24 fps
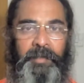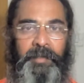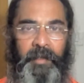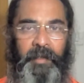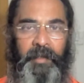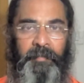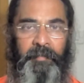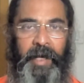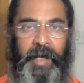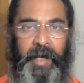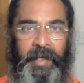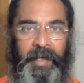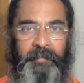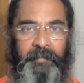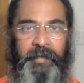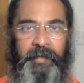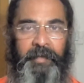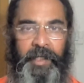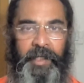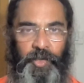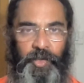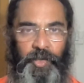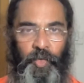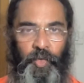Some kind of
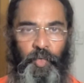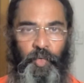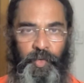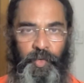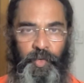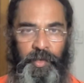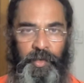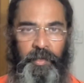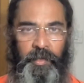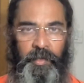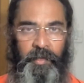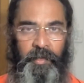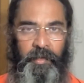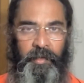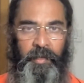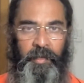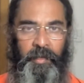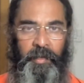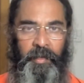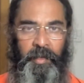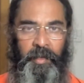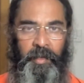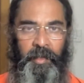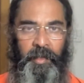a resolution.
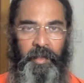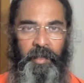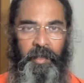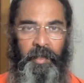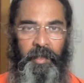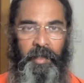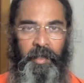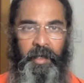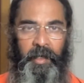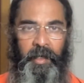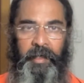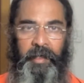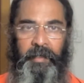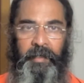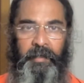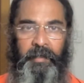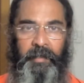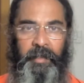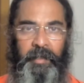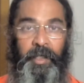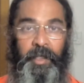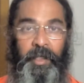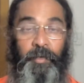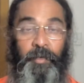
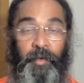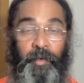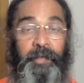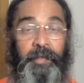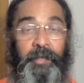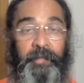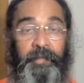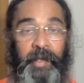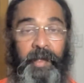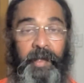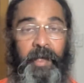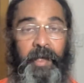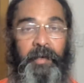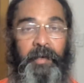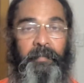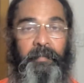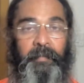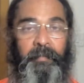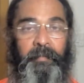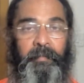And ego is there.